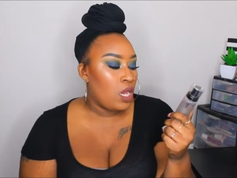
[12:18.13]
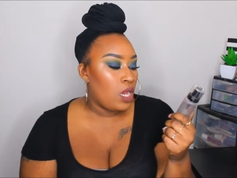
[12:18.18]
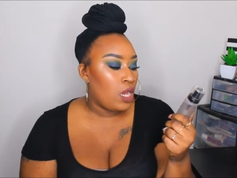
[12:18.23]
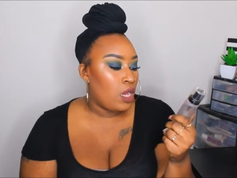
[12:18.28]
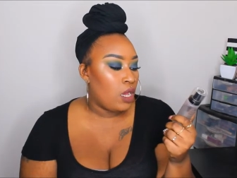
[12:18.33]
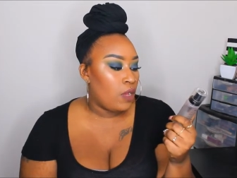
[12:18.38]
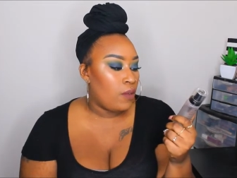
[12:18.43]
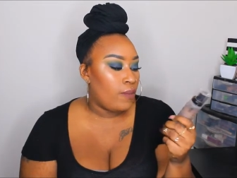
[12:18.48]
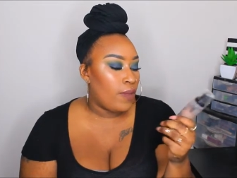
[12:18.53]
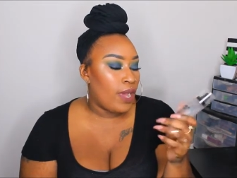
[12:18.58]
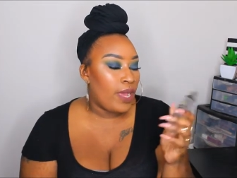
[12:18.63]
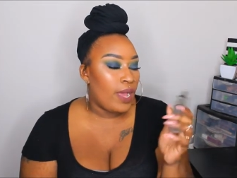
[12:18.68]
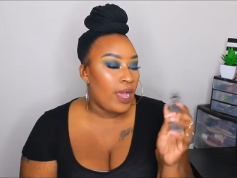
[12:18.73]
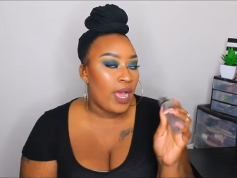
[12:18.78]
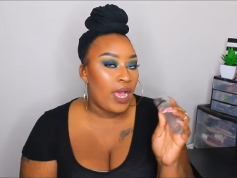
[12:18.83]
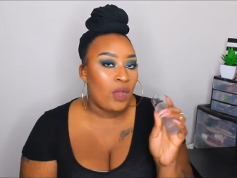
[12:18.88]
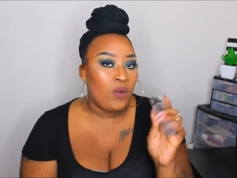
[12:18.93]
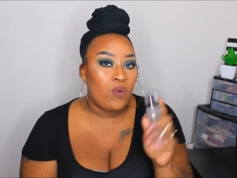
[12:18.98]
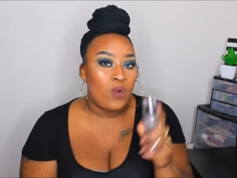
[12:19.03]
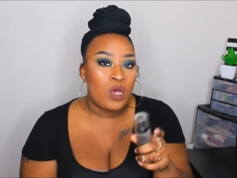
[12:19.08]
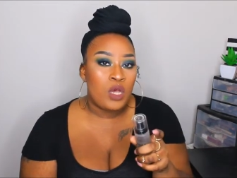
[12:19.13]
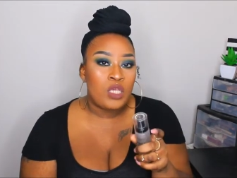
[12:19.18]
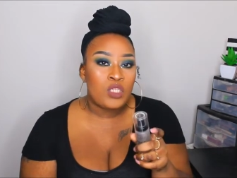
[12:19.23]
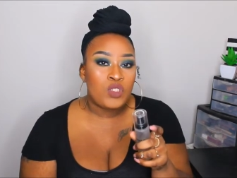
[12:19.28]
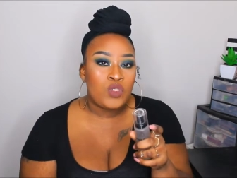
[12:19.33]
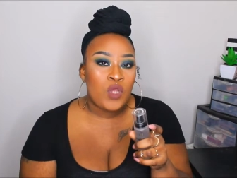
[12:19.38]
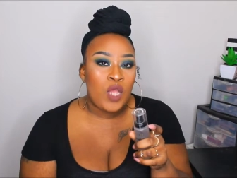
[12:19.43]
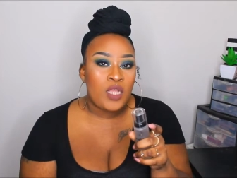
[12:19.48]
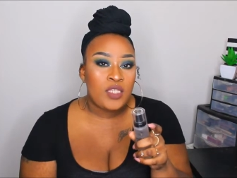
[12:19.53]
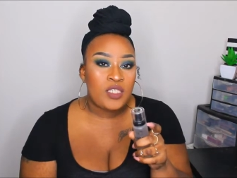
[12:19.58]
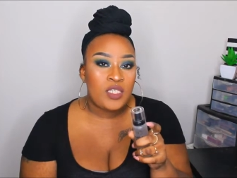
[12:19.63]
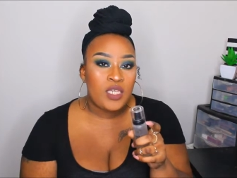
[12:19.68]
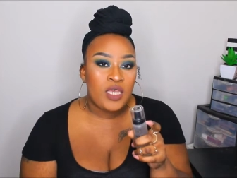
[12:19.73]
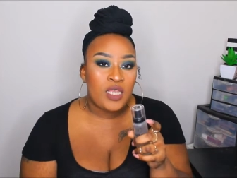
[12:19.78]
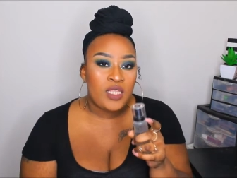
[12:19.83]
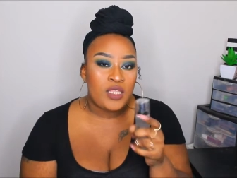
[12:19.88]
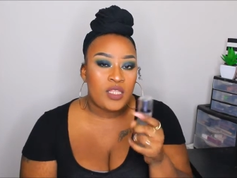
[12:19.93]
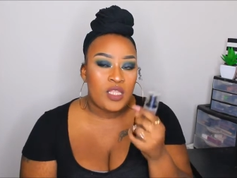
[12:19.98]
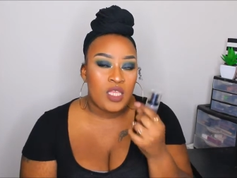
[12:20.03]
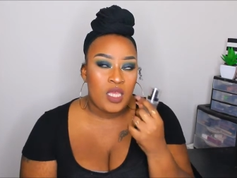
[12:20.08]
Um, I was trying to
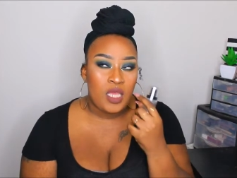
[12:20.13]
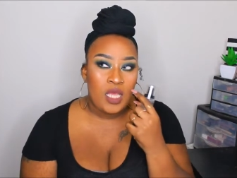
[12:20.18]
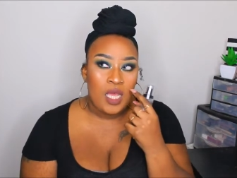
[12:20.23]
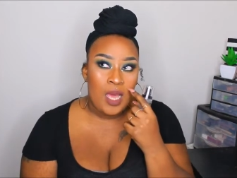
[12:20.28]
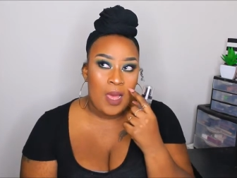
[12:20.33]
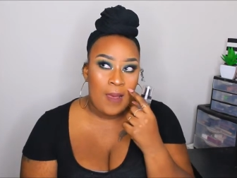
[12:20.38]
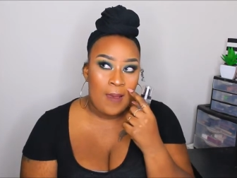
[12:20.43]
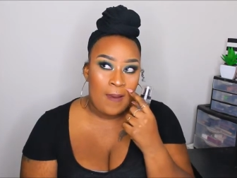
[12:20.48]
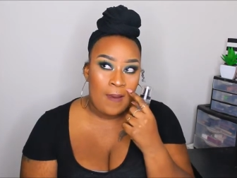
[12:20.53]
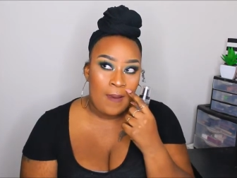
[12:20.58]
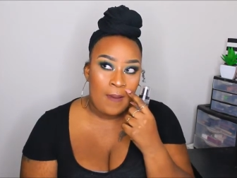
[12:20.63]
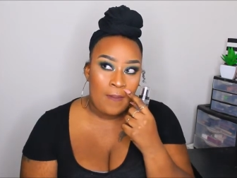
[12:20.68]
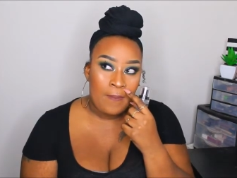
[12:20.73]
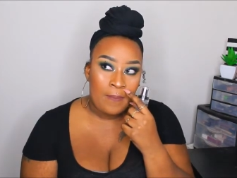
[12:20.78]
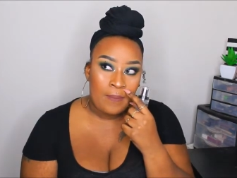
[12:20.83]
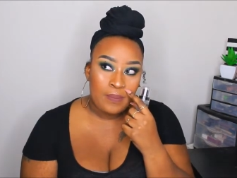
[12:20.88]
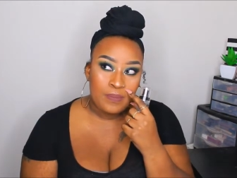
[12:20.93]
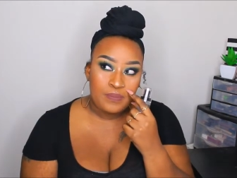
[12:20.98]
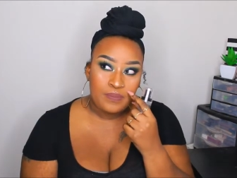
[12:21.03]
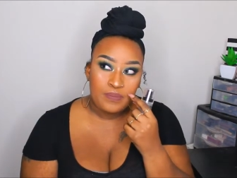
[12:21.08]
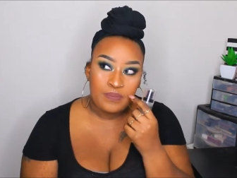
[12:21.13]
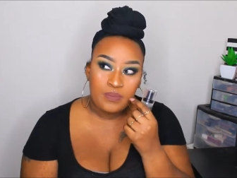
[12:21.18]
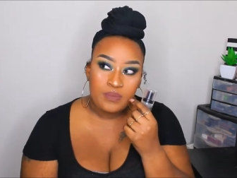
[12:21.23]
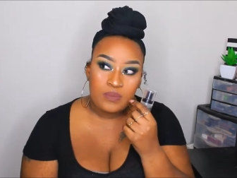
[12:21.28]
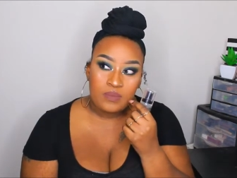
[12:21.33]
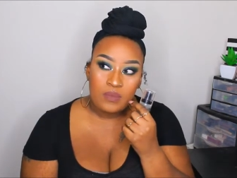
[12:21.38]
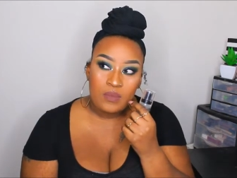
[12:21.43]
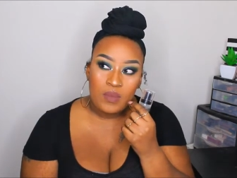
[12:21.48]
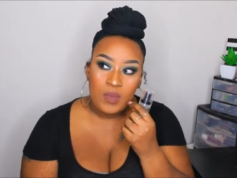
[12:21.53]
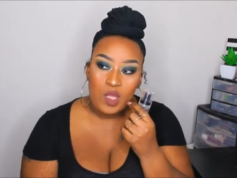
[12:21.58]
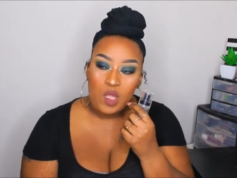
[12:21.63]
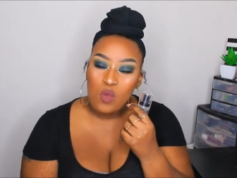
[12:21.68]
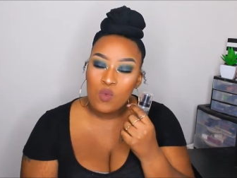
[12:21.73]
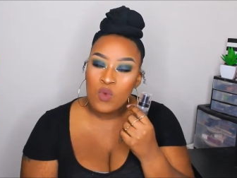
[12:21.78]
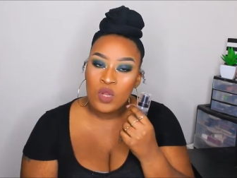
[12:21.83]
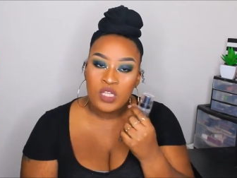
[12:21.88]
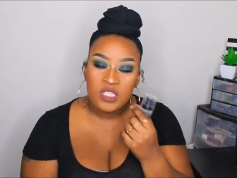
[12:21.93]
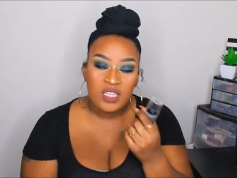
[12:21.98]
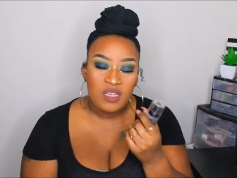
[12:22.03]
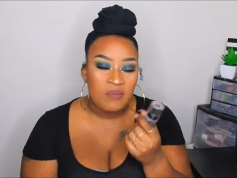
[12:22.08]
get the, um,
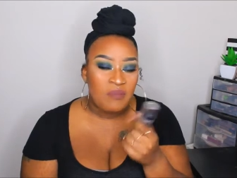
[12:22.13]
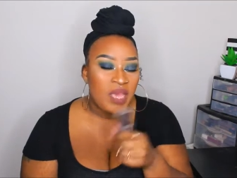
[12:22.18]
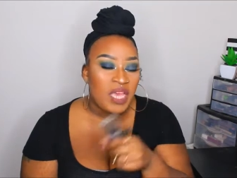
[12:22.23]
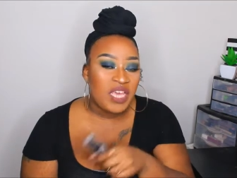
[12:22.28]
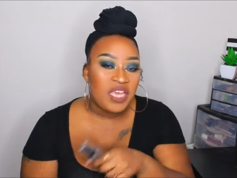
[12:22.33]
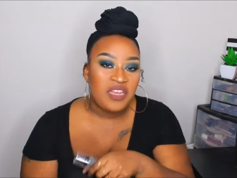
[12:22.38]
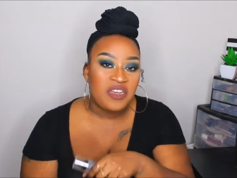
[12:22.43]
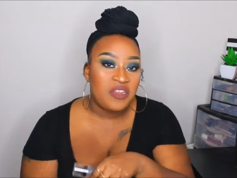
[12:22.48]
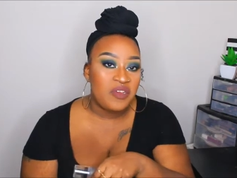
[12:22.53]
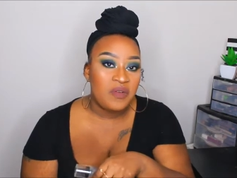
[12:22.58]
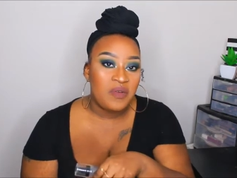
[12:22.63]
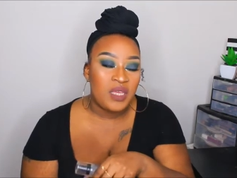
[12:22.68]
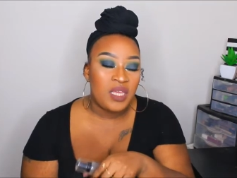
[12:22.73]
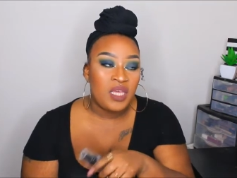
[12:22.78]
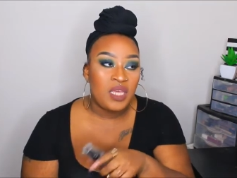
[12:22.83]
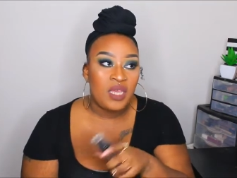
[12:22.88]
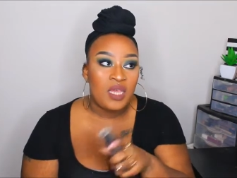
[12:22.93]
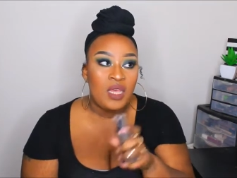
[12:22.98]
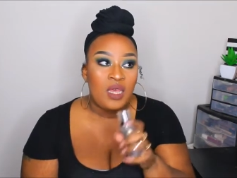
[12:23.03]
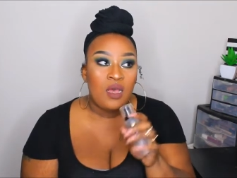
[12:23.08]
what is it, Make It Dewy.